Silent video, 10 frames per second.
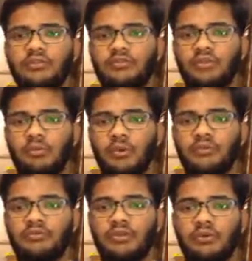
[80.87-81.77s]

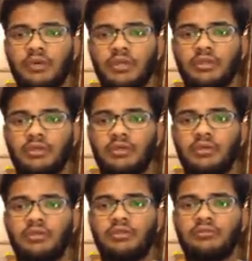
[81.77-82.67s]
0.01,
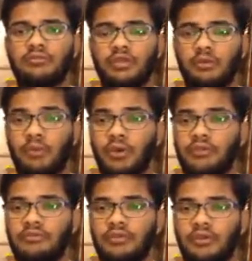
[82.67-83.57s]

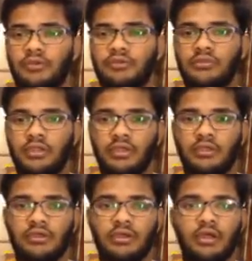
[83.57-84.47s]
0.03
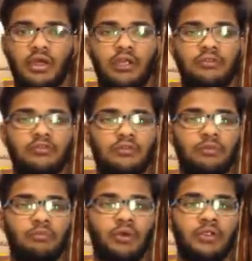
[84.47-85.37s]
and
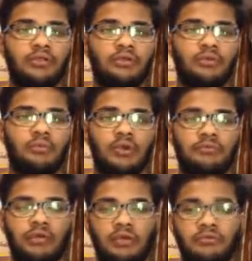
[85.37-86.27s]

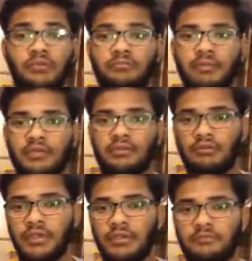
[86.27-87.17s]
0.15
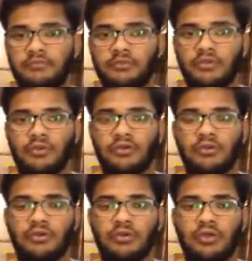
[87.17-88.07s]
respectively.
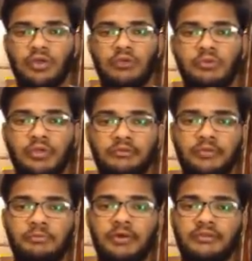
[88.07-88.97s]
One of
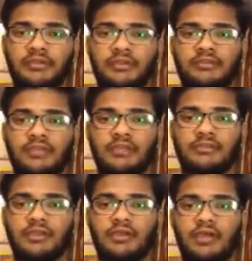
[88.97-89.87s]
the person is
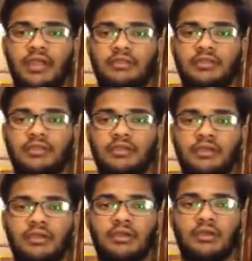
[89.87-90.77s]
selected at the
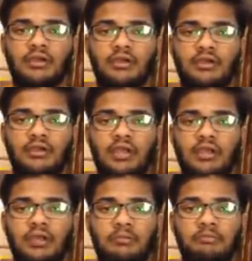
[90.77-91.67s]

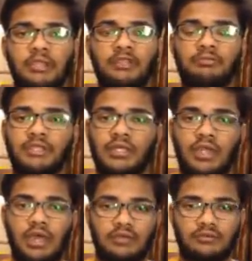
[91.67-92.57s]
random meets with an
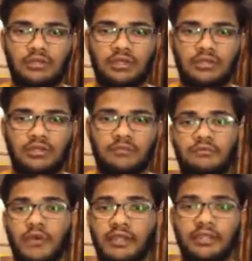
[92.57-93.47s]
accident.
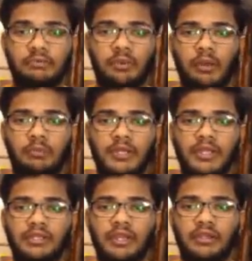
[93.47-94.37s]
Find the
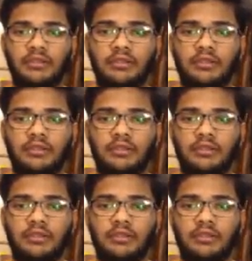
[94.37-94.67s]
probability that